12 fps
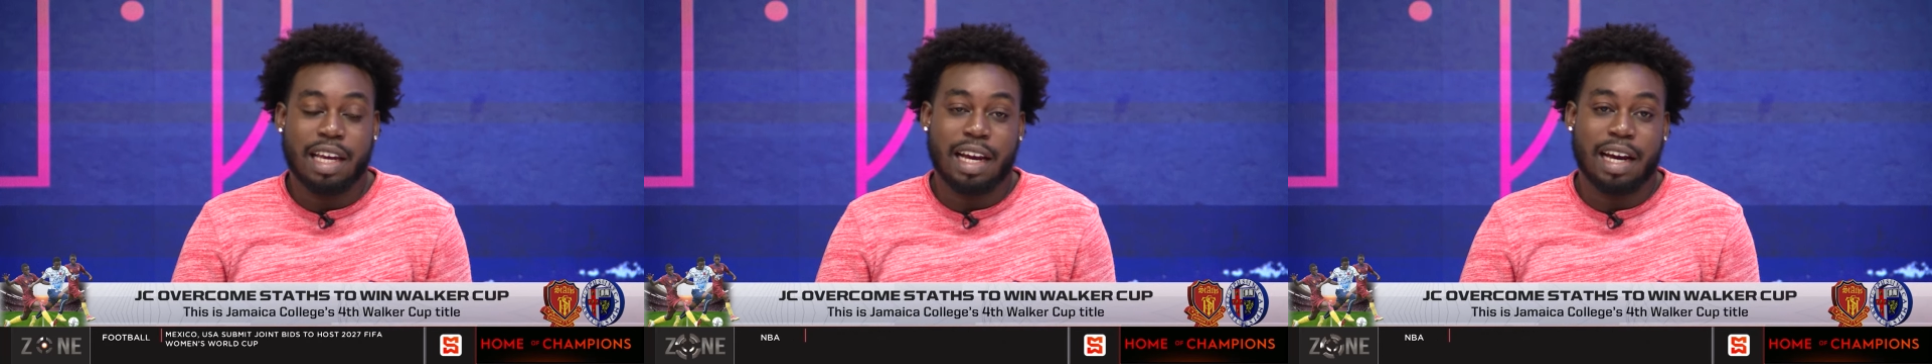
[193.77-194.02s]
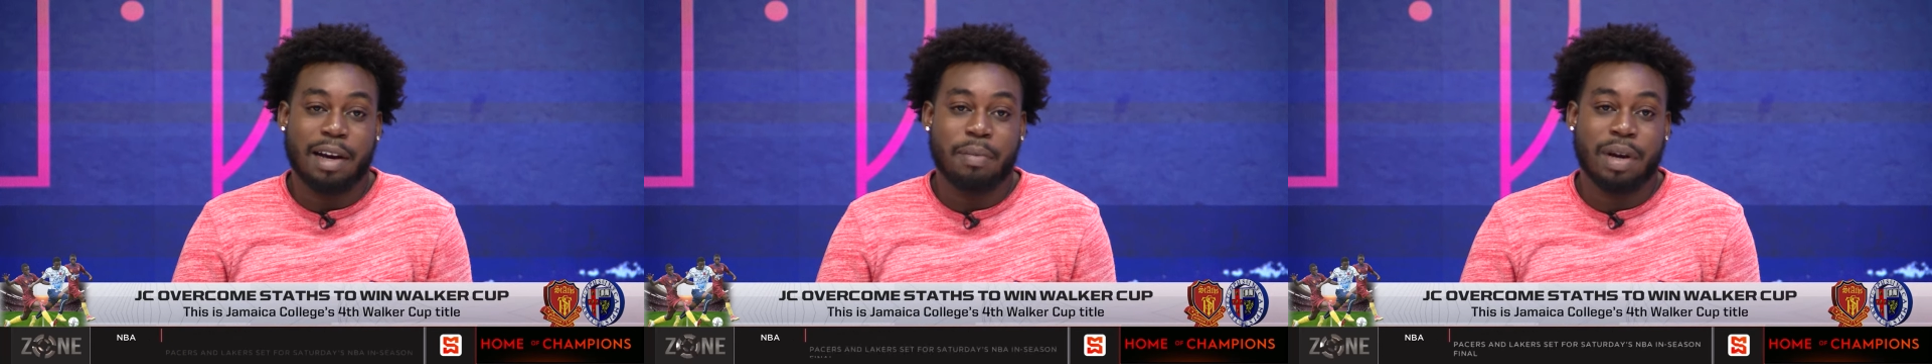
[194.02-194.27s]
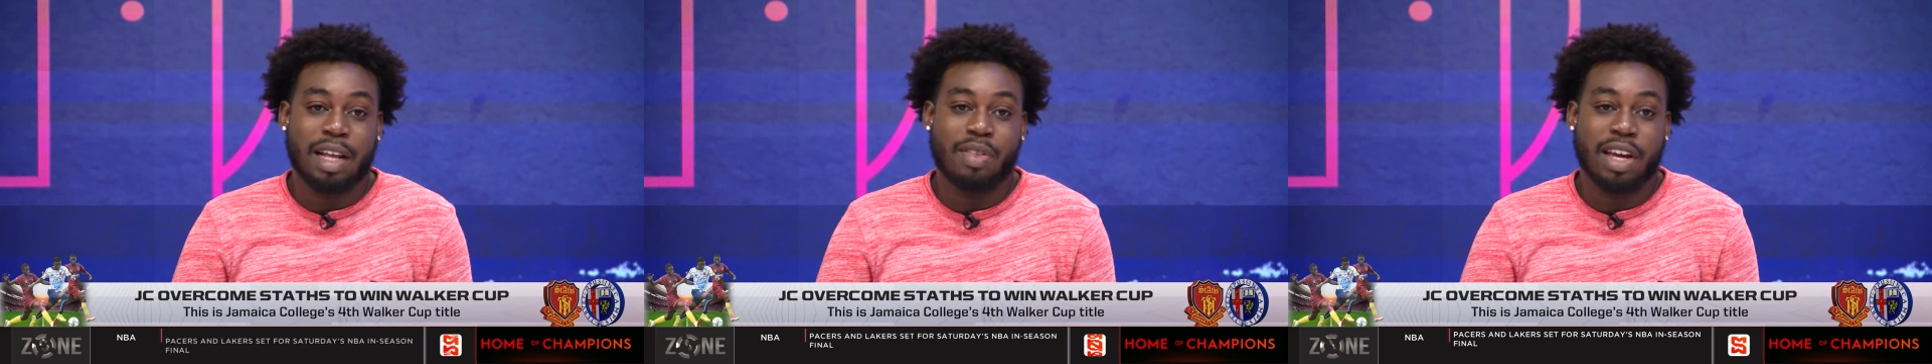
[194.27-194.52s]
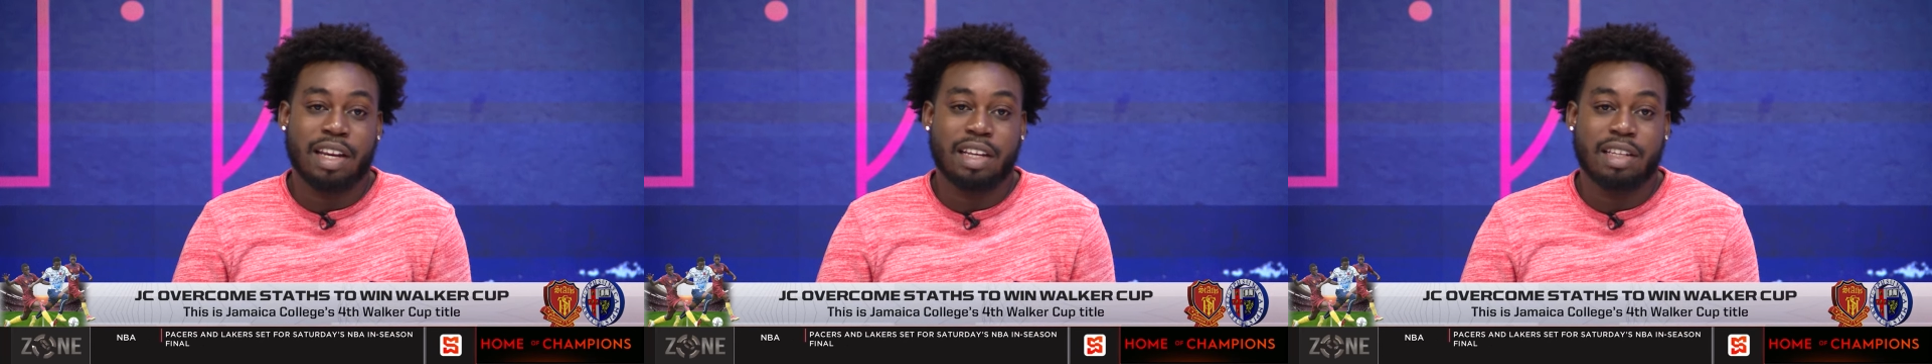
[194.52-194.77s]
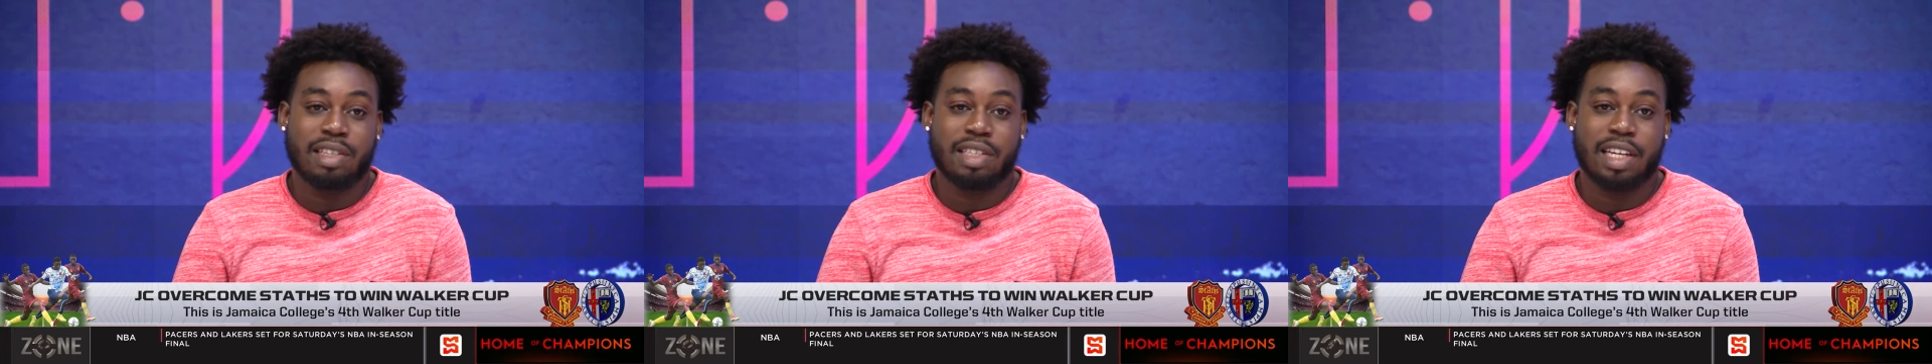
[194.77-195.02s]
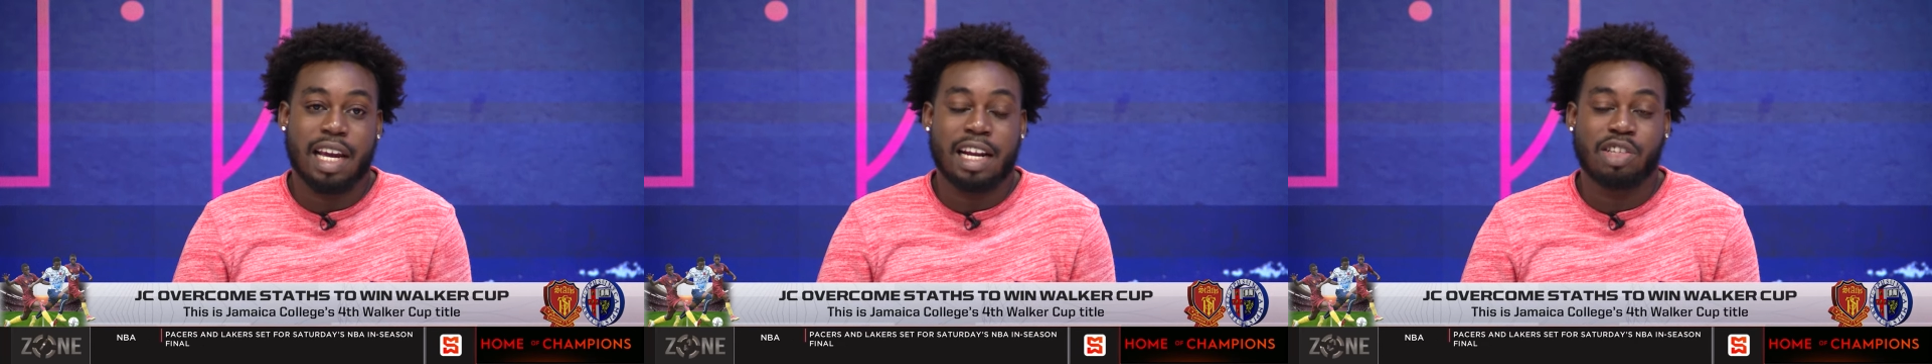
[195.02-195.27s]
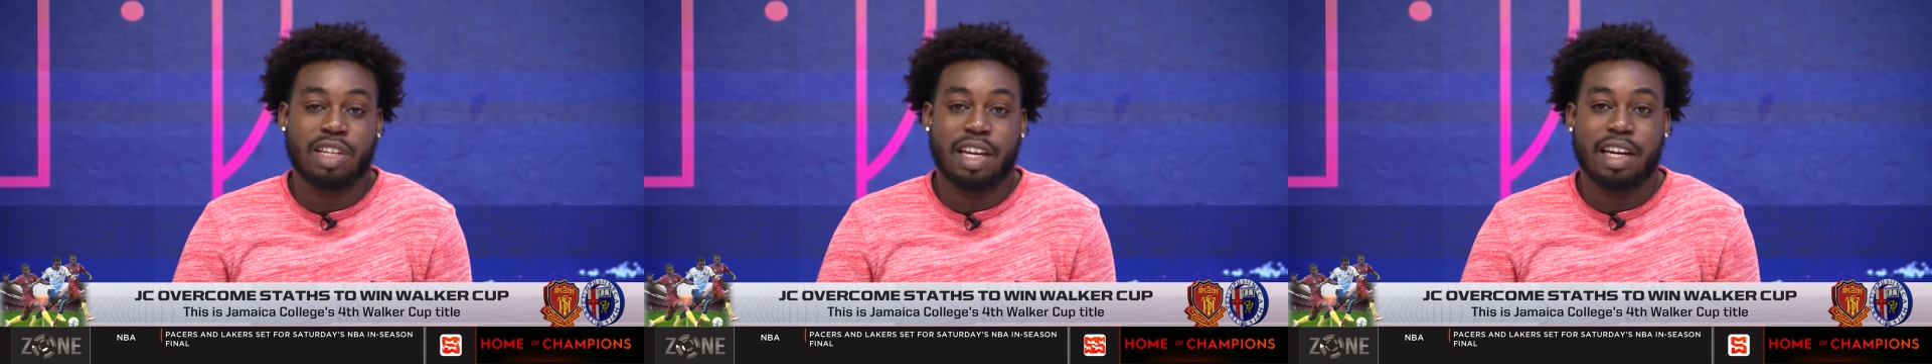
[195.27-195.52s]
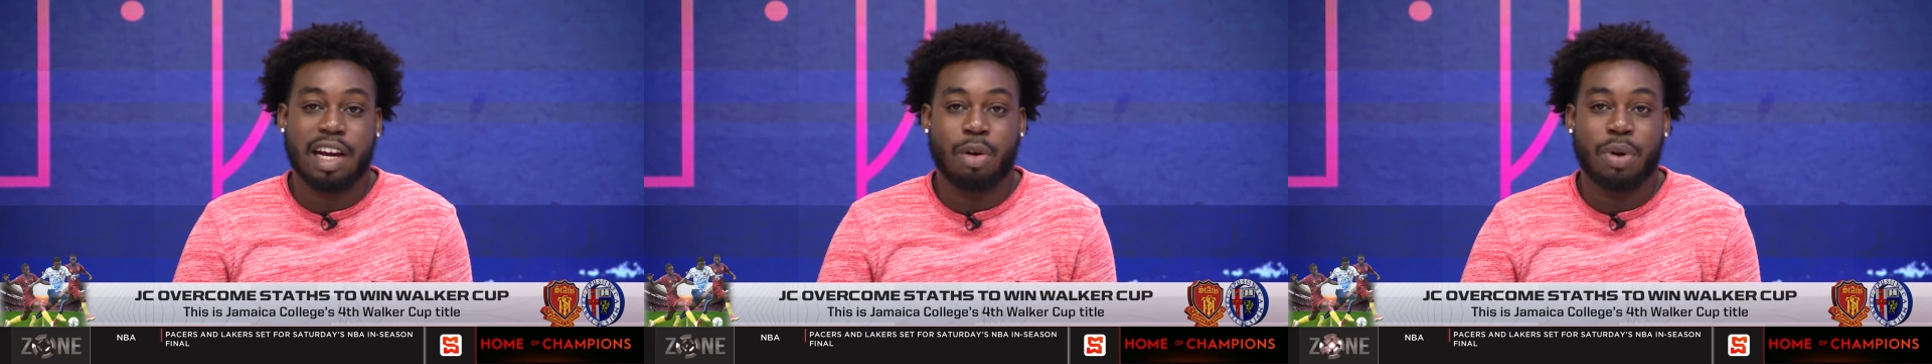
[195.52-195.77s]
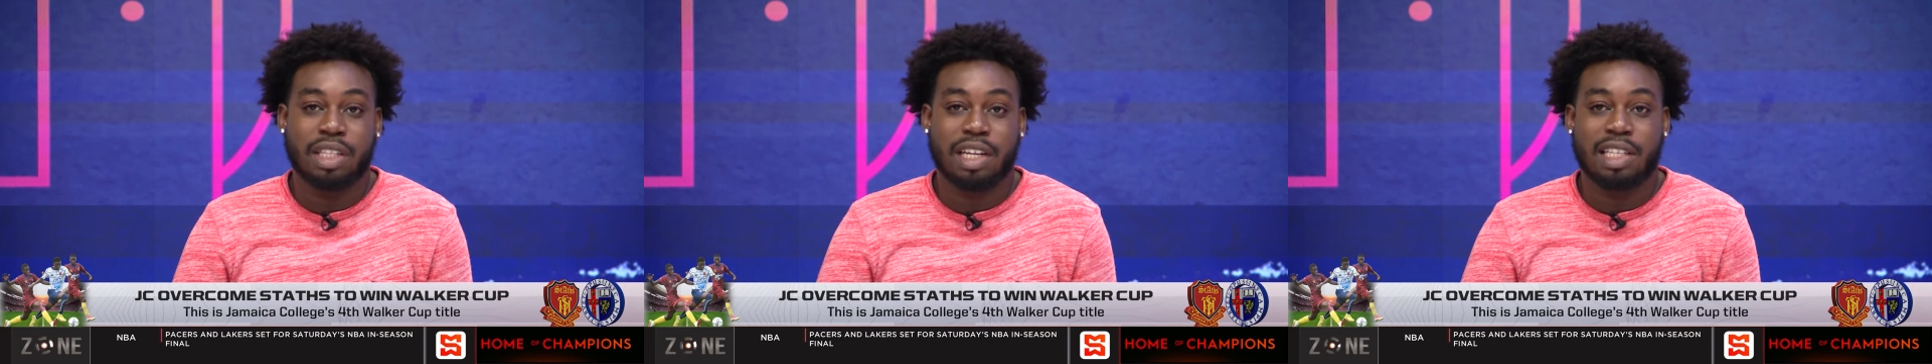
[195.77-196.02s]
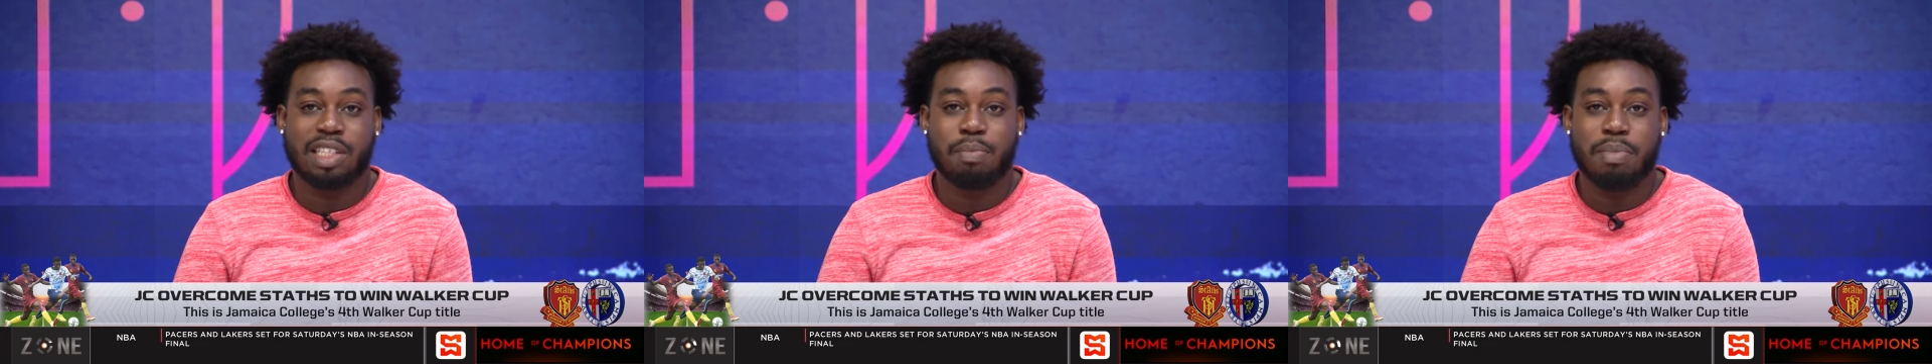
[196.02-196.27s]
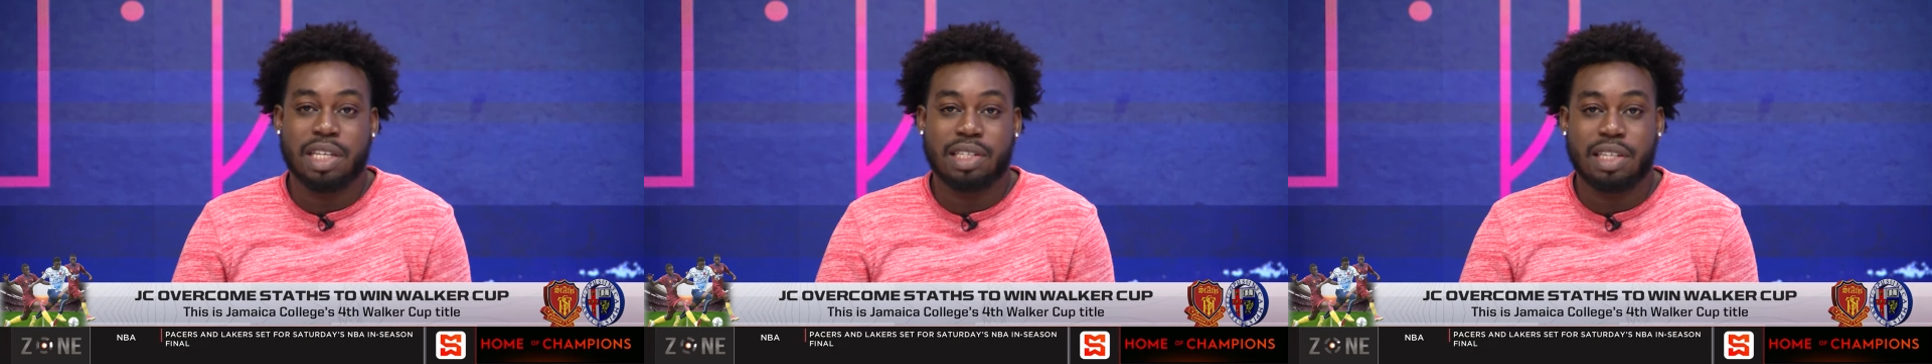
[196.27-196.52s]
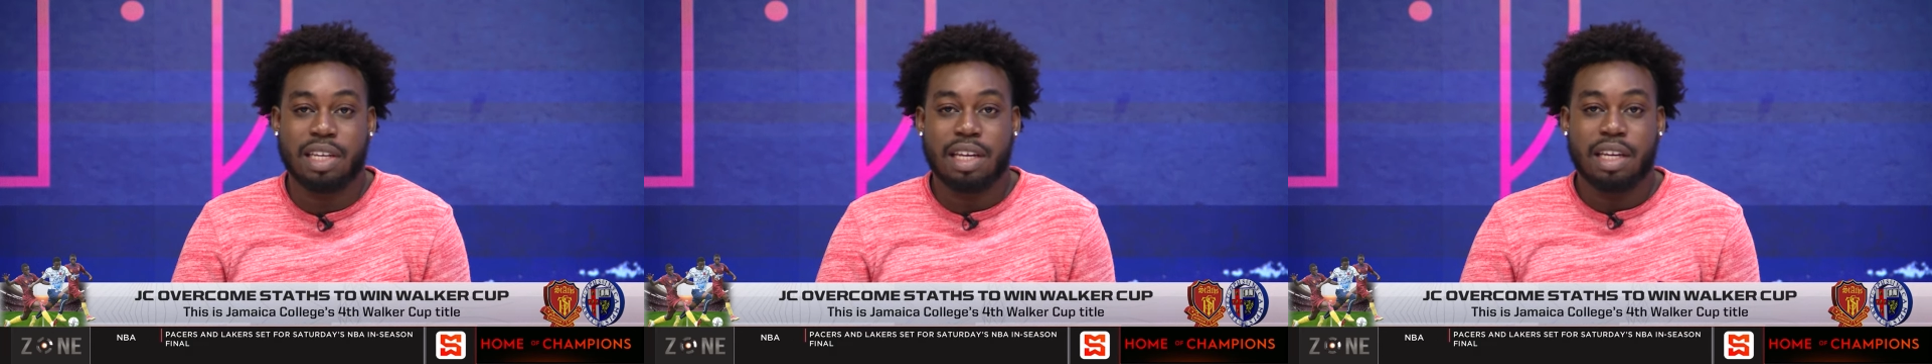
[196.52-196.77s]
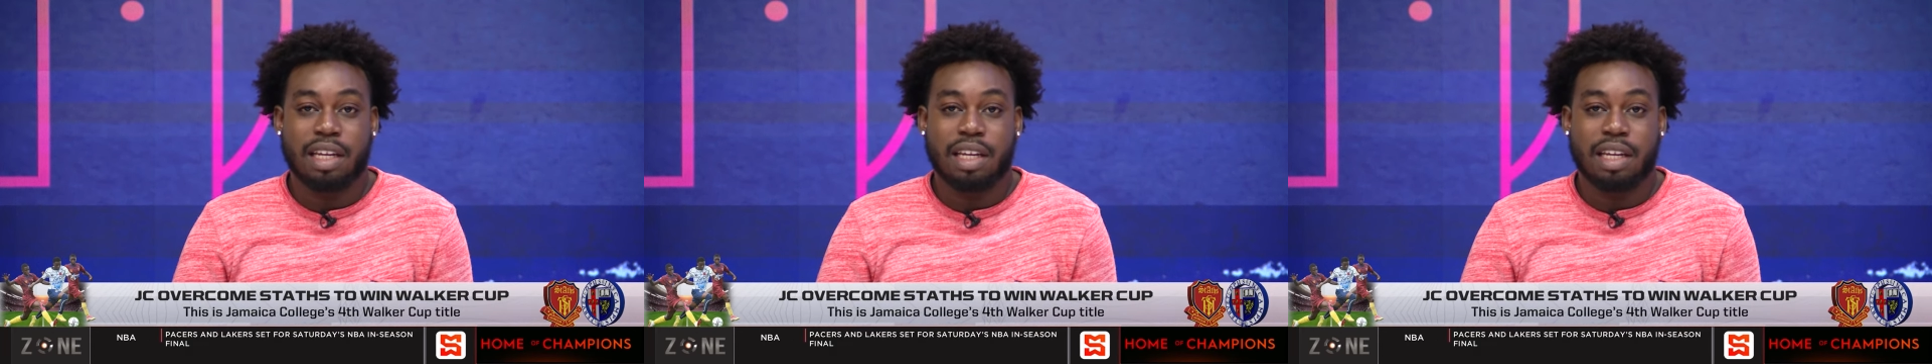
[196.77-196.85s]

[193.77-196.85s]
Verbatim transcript: Um, and then St. Andrew Technical went on to miss.